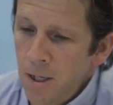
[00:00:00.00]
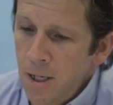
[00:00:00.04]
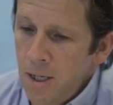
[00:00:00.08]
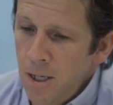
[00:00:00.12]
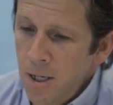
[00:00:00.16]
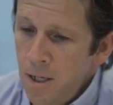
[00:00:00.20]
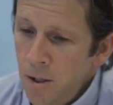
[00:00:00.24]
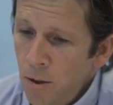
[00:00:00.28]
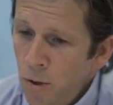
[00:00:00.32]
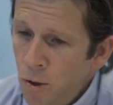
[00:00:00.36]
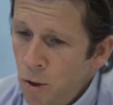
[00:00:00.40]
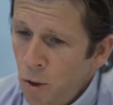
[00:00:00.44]

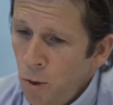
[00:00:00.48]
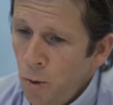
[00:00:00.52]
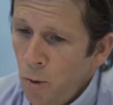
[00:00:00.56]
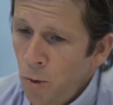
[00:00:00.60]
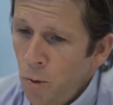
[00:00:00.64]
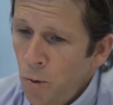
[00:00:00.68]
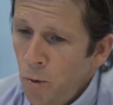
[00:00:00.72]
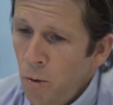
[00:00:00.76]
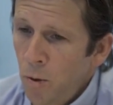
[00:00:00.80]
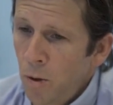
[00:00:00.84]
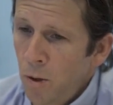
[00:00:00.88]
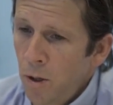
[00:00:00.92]

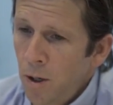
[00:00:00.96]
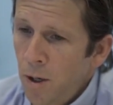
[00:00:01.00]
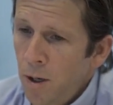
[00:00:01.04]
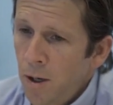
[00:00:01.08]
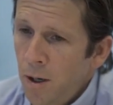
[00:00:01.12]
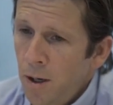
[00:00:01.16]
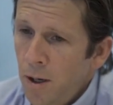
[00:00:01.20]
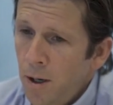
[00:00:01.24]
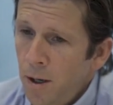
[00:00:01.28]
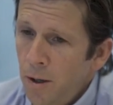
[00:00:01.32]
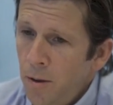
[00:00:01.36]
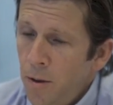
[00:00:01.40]
into
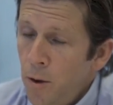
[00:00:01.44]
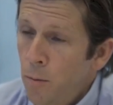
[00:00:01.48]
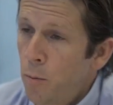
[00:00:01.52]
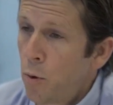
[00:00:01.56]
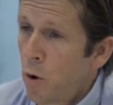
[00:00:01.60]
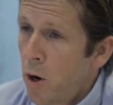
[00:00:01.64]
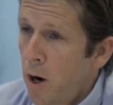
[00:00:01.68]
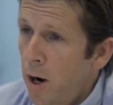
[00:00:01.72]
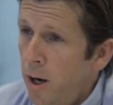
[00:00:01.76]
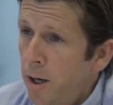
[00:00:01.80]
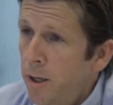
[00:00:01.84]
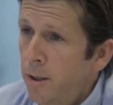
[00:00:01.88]
the
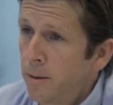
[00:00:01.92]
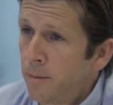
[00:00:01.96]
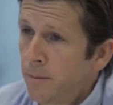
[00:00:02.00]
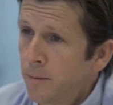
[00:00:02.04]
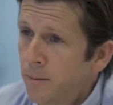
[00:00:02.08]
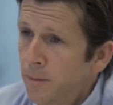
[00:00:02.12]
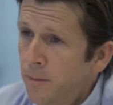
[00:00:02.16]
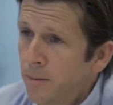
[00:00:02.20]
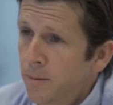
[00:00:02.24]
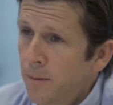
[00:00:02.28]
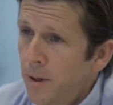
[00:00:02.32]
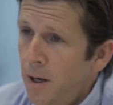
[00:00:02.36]
brain
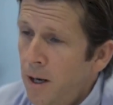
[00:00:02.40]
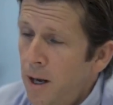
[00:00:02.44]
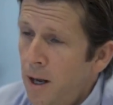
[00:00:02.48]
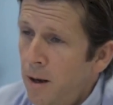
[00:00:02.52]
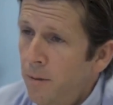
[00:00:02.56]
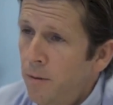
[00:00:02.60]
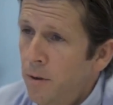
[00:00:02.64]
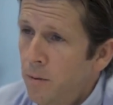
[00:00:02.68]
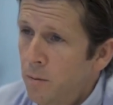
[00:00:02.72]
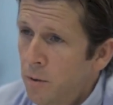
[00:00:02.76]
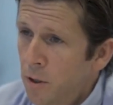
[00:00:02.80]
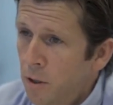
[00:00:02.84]
and
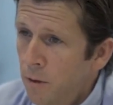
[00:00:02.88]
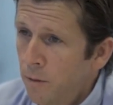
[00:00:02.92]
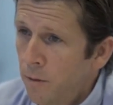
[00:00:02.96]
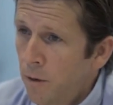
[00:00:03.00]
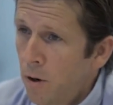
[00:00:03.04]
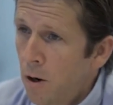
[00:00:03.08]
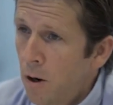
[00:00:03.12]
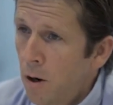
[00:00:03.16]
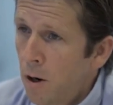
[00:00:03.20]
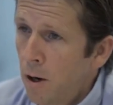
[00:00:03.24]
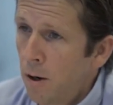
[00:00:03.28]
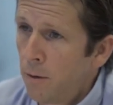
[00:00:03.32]
have them
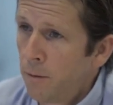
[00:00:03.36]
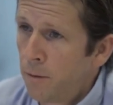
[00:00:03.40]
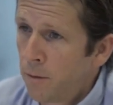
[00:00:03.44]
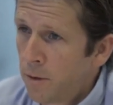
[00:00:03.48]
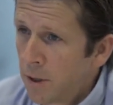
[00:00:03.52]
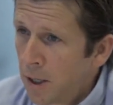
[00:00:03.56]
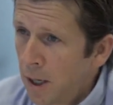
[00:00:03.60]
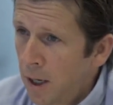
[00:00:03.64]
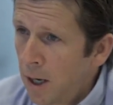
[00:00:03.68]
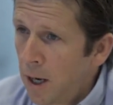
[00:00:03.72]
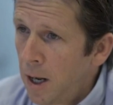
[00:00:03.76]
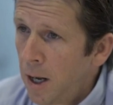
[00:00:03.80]

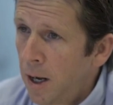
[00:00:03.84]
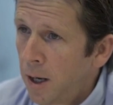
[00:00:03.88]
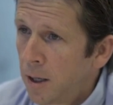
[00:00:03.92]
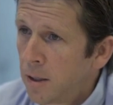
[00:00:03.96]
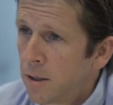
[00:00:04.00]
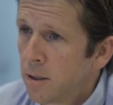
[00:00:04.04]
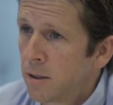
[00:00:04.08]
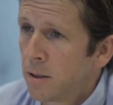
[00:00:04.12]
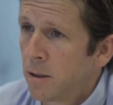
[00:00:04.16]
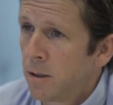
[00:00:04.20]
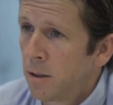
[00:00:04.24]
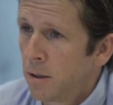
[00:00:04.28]
survive,
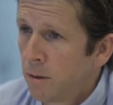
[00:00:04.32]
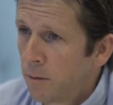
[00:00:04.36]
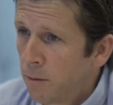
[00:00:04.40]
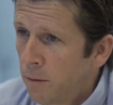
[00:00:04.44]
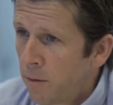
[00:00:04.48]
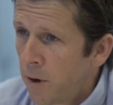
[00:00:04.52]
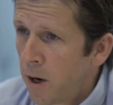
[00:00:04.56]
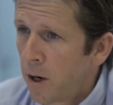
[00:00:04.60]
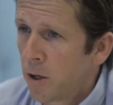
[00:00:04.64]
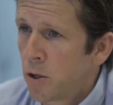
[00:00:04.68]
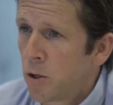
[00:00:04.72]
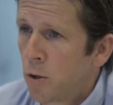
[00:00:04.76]
connect,
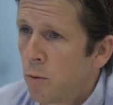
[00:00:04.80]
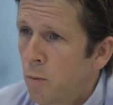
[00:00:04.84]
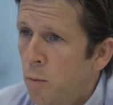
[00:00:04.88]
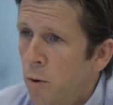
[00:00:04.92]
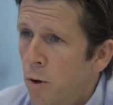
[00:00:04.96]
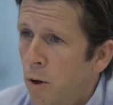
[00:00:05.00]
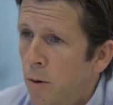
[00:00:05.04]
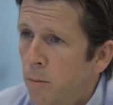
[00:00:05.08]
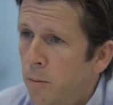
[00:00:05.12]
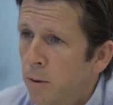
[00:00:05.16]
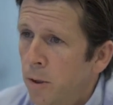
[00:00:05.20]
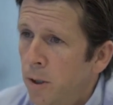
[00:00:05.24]
function
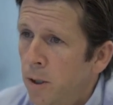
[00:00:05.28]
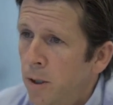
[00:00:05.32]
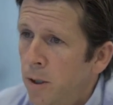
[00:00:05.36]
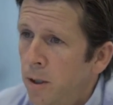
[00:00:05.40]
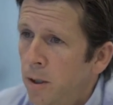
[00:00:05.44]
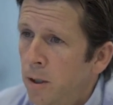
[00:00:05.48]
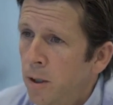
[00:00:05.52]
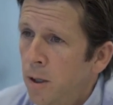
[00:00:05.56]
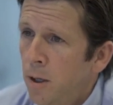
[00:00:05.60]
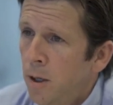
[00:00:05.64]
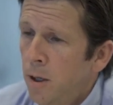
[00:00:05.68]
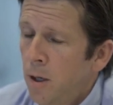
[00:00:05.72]

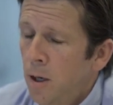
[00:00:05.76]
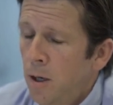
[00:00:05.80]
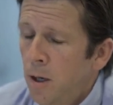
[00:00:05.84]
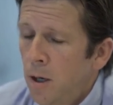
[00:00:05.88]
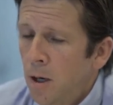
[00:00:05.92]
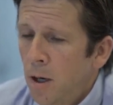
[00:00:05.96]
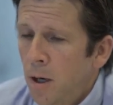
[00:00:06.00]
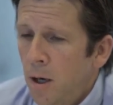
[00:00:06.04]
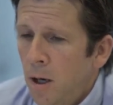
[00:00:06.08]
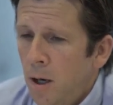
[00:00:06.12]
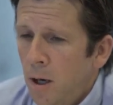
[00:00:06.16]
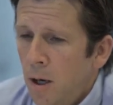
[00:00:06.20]
properly,
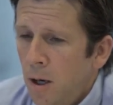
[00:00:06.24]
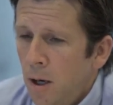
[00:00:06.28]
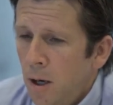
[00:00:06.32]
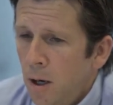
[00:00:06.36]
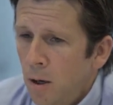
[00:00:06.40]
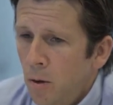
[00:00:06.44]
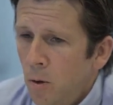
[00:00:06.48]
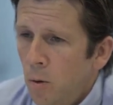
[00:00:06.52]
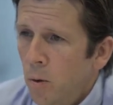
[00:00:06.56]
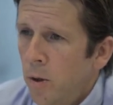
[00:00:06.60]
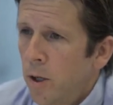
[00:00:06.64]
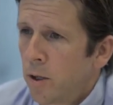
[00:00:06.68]

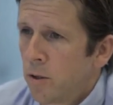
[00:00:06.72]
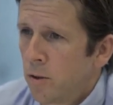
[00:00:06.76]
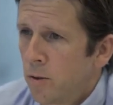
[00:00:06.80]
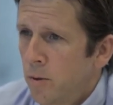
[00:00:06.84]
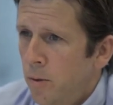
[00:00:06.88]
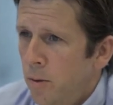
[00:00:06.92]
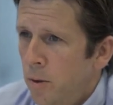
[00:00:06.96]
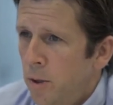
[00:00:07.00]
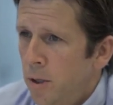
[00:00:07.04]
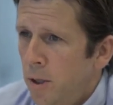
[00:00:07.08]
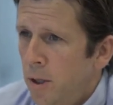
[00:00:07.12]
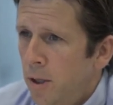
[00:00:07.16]
all that
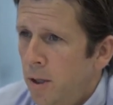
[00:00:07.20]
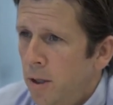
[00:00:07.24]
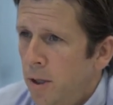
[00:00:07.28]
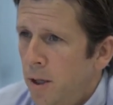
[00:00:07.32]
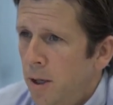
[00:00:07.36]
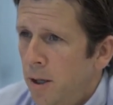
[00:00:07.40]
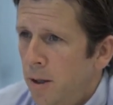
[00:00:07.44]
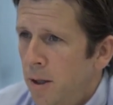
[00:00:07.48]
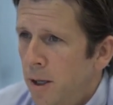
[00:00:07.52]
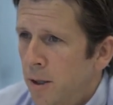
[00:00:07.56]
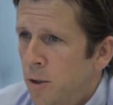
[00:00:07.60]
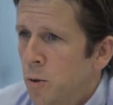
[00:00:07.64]
sort of thing.
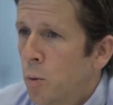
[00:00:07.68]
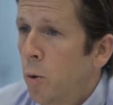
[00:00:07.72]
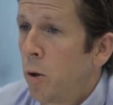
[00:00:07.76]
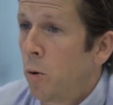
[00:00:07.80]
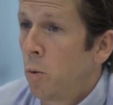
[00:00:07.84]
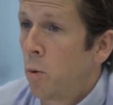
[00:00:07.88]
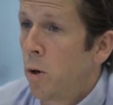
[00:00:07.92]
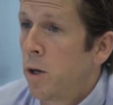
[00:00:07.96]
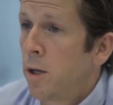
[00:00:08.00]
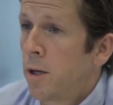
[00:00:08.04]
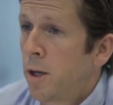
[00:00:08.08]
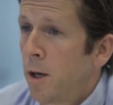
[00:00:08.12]
And that's where
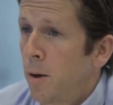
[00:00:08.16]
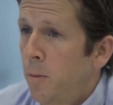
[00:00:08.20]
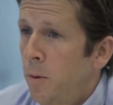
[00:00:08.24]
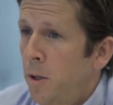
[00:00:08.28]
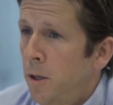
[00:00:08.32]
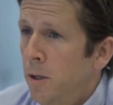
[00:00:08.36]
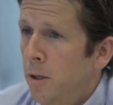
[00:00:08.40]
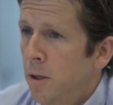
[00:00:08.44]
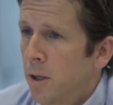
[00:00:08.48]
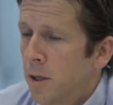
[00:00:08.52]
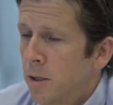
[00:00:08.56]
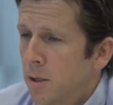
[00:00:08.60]
we come
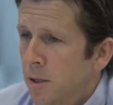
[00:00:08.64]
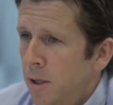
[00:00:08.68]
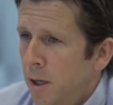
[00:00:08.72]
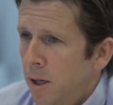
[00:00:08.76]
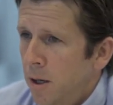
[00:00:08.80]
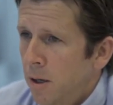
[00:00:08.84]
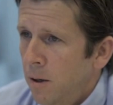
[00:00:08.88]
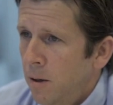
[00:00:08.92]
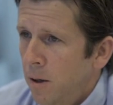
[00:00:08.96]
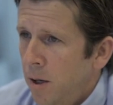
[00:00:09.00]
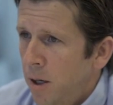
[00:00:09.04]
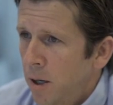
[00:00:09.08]
in, and that's
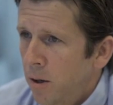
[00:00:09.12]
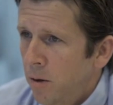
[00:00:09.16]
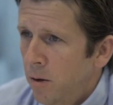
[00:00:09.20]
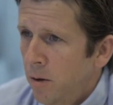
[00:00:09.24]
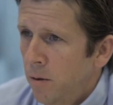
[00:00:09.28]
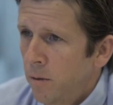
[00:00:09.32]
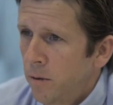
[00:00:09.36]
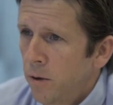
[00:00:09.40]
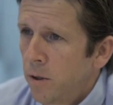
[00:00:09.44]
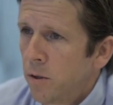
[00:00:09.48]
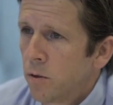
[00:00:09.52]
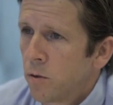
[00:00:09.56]
our
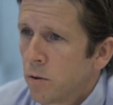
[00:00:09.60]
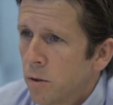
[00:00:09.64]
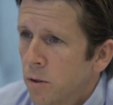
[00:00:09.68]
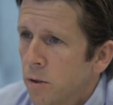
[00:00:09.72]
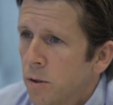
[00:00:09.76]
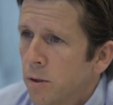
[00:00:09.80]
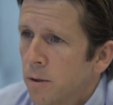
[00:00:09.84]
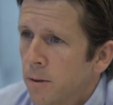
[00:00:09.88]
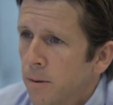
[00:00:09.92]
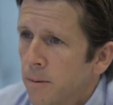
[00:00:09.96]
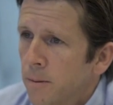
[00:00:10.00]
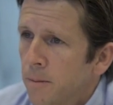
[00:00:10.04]
area of
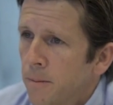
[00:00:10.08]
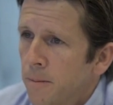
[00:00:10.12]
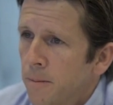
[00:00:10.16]
interest.